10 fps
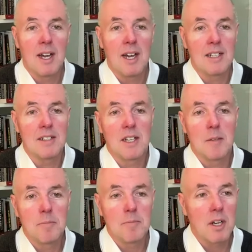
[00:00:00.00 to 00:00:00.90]
And
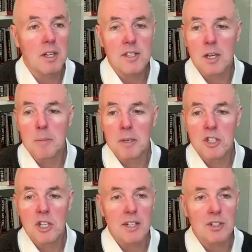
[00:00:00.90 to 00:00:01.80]
um, last time I
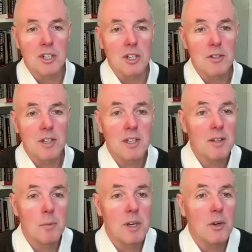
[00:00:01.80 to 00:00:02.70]
checked, you know,
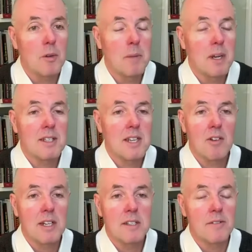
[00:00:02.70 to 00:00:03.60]
the, we're not
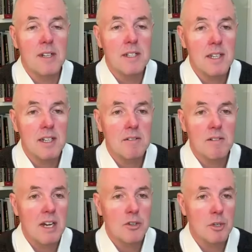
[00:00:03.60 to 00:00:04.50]
militarily defeating
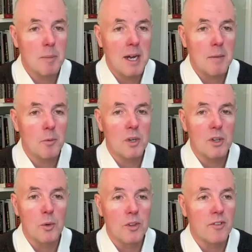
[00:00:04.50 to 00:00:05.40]
Al Shabaab
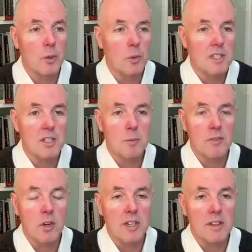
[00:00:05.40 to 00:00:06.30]
with all the forces
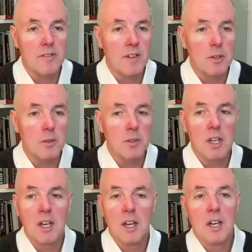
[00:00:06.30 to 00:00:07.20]
we've got in the field.
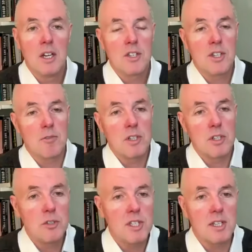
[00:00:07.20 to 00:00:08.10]
So
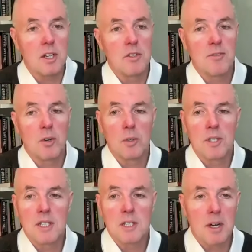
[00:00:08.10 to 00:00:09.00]
reducing those
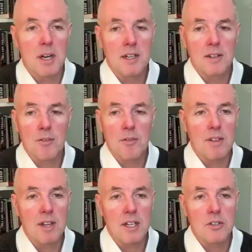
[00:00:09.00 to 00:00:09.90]
forces by another
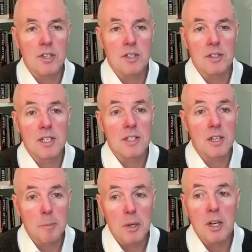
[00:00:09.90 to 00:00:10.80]
3,000 is
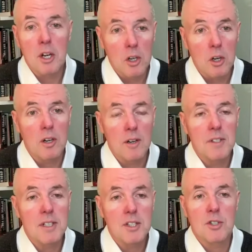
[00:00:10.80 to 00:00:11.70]
going to put a lot of
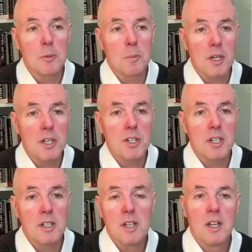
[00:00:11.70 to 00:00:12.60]
additional pressure